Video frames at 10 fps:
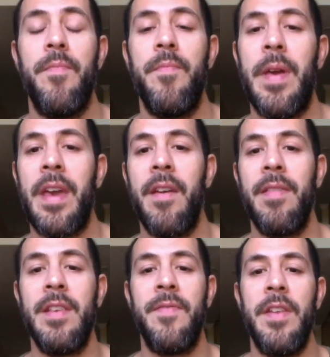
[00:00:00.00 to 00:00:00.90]
Making
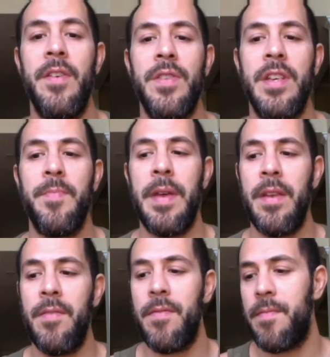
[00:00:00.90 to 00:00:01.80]
these videos has
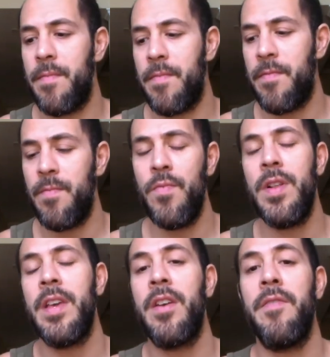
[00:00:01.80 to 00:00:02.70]
been
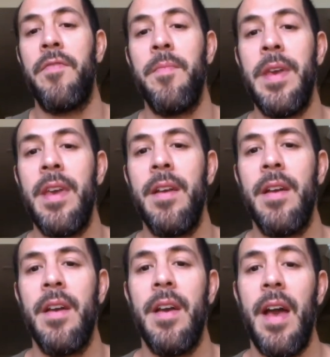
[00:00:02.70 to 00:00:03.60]
really good for me,
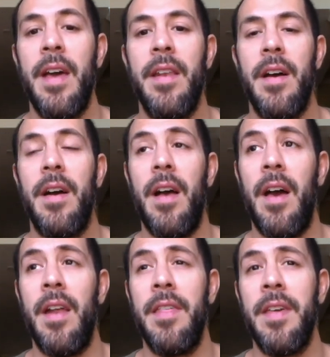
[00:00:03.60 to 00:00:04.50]
and
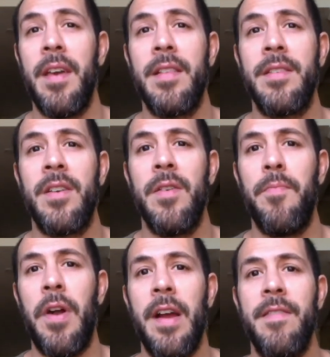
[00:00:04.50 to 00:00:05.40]
I think it's a good
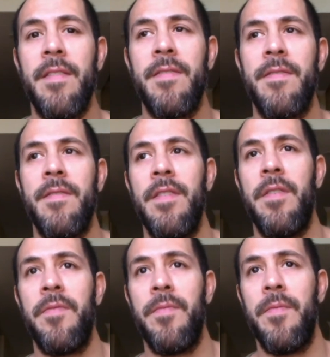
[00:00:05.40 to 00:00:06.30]
practice,
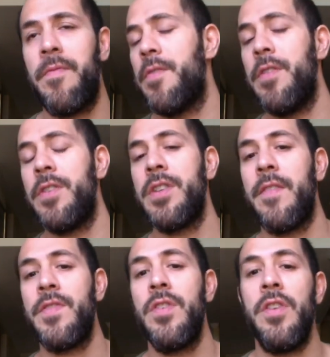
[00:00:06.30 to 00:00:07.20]
for
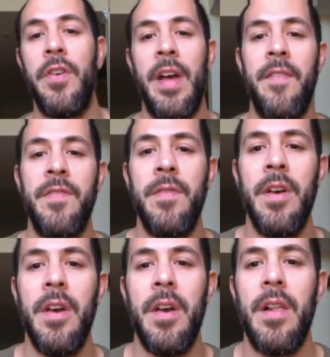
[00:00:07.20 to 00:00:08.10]
yourselves too. You don't have to
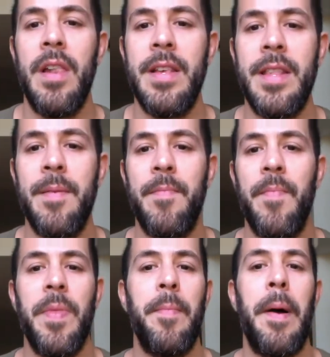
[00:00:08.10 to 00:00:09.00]
list them
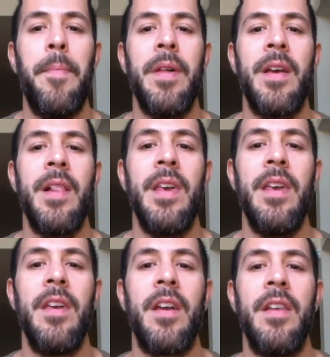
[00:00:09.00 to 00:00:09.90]

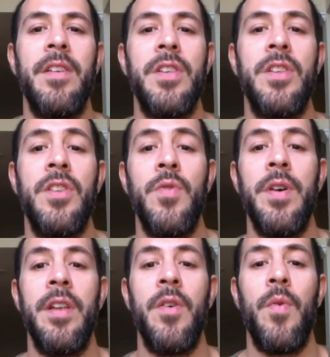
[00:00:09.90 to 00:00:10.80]
publicly. You can just do it
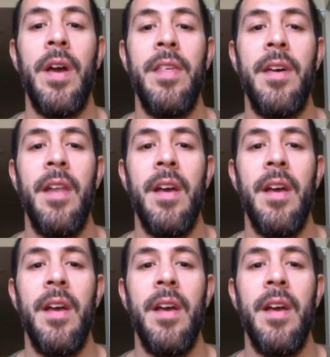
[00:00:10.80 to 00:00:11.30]
in a way that